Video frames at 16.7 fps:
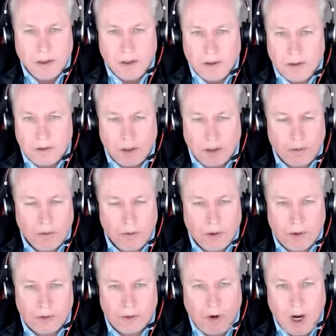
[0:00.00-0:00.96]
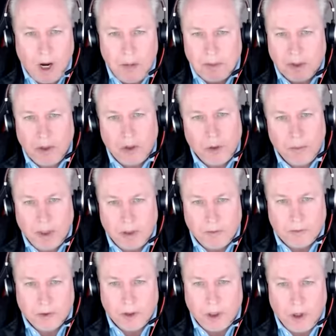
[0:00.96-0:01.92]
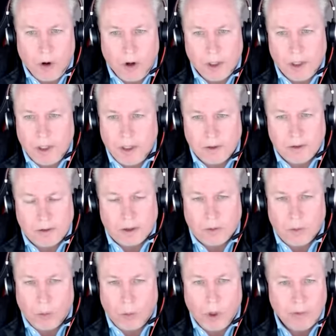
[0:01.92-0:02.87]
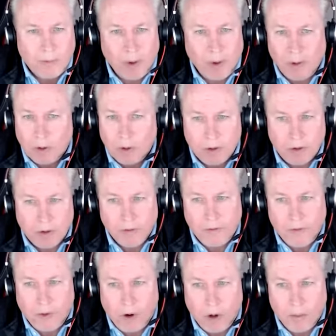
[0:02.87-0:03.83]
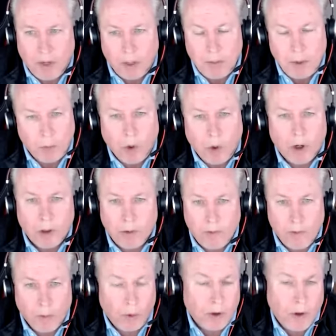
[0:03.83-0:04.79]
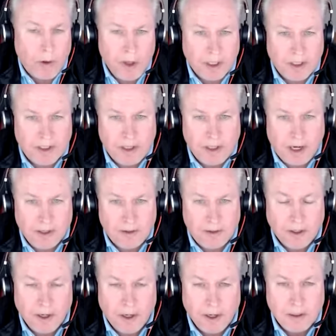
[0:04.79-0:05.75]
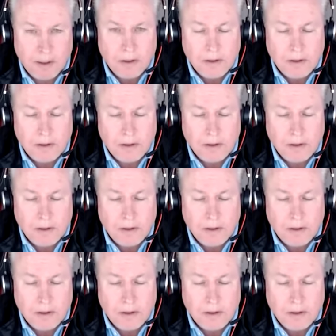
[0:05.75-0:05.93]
So describe a little bit for the audience, like what have we learned so far? Maybe where do things stand today?